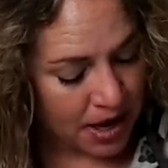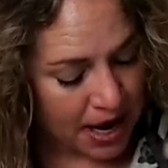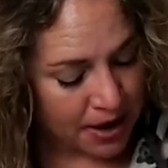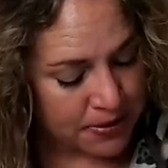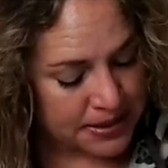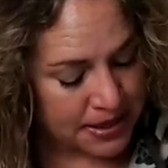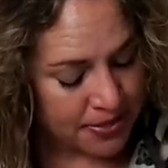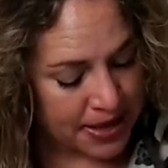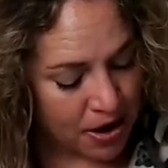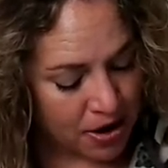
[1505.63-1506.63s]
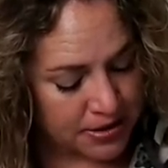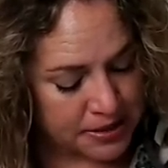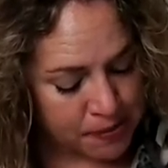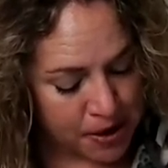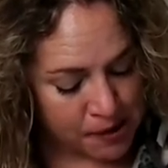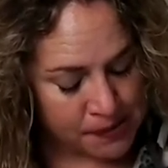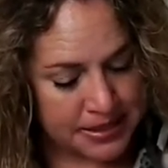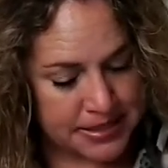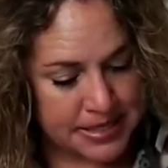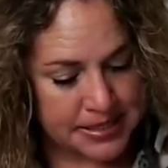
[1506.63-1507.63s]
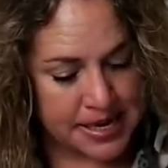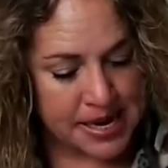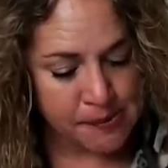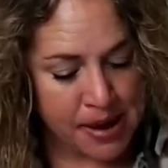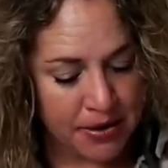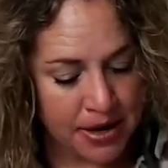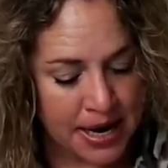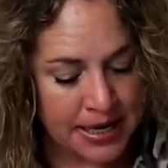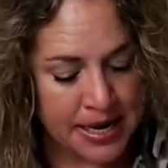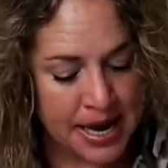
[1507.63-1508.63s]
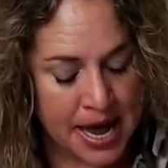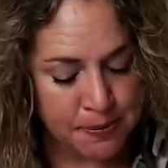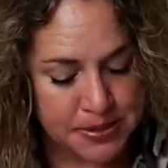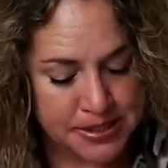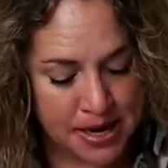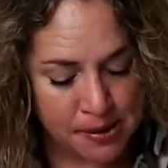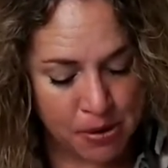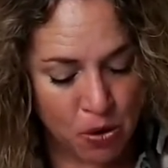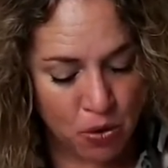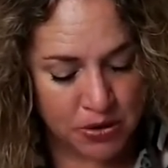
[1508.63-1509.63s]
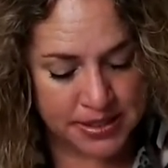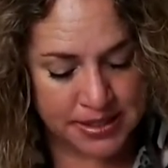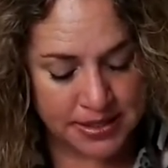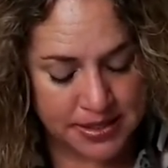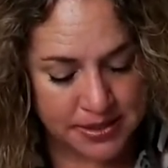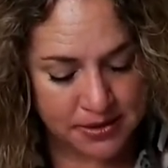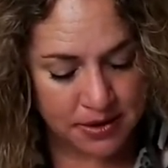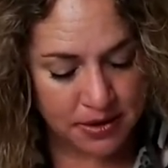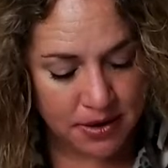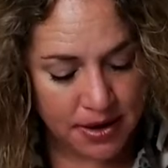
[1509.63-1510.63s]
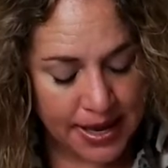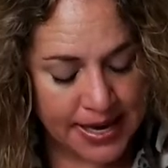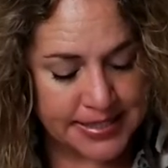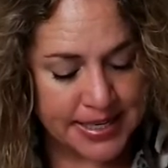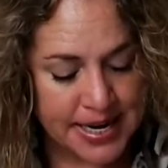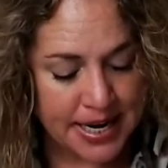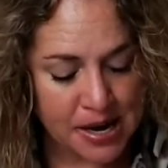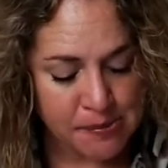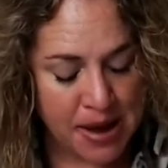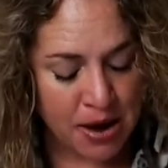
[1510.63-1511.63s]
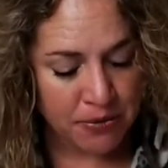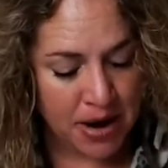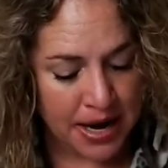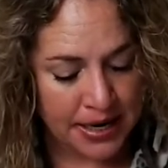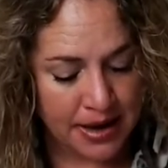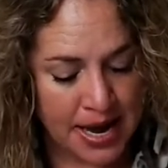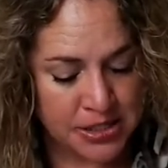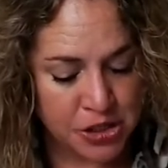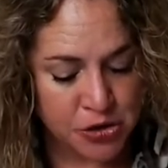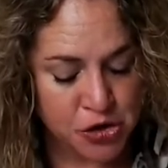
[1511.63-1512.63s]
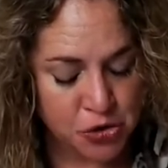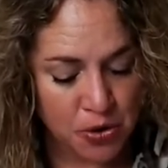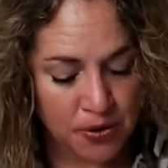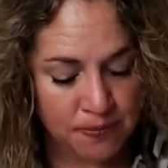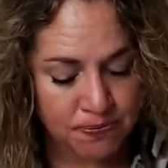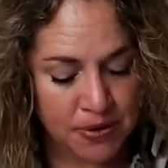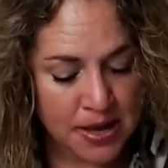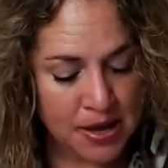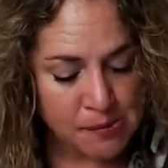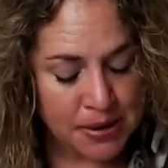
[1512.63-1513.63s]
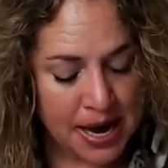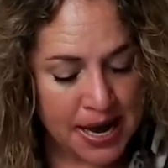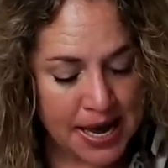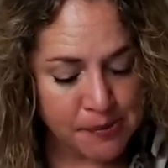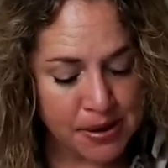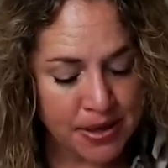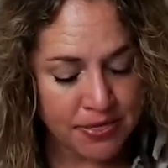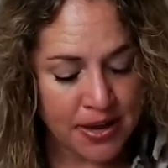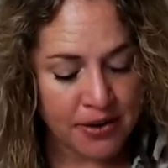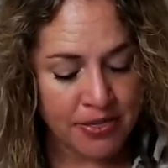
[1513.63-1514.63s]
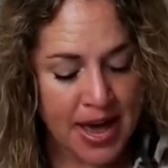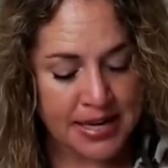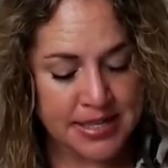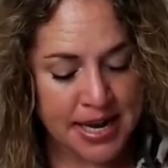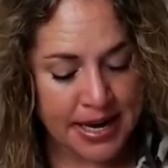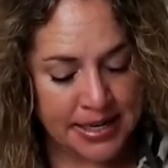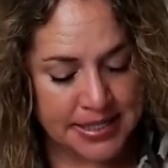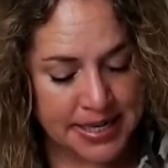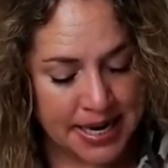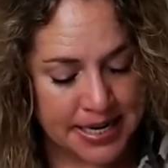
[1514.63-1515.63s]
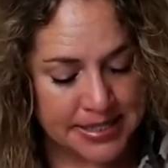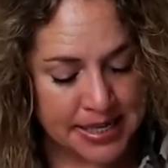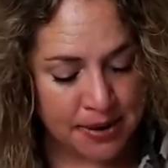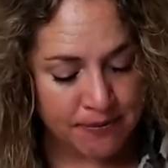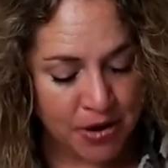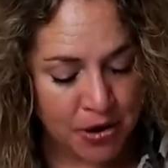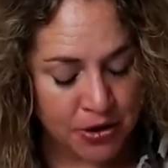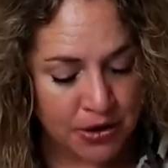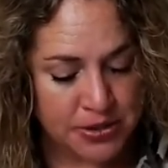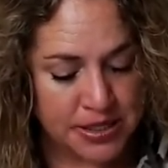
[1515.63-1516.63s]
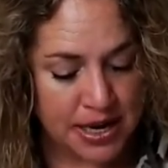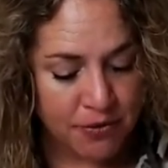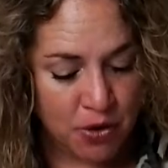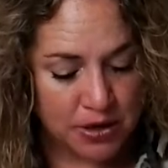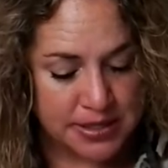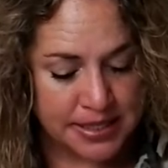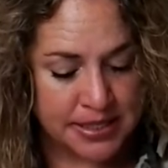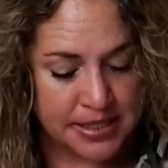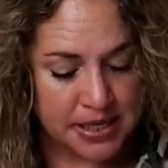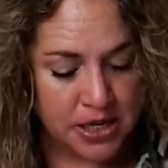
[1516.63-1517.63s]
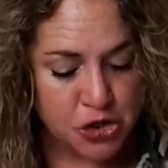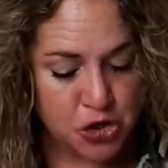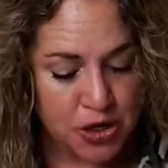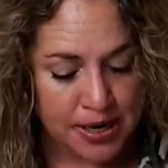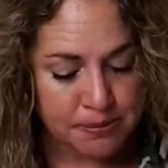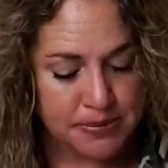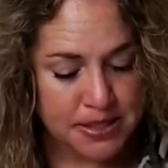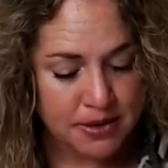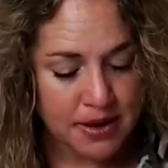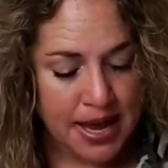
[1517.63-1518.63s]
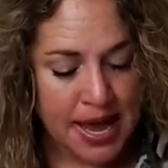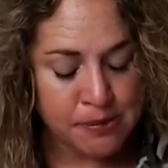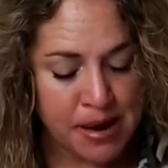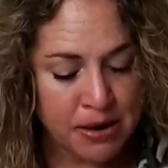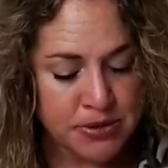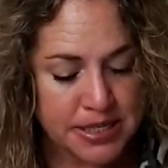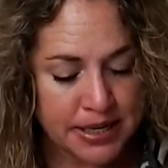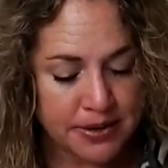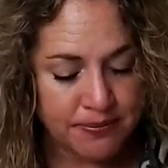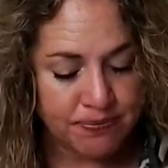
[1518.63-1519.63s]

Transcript: I was in the art department to see about cutting up some horses. It didn't come out right, as usual, but I had been there that day to get some photos of horses trimmed and mounted.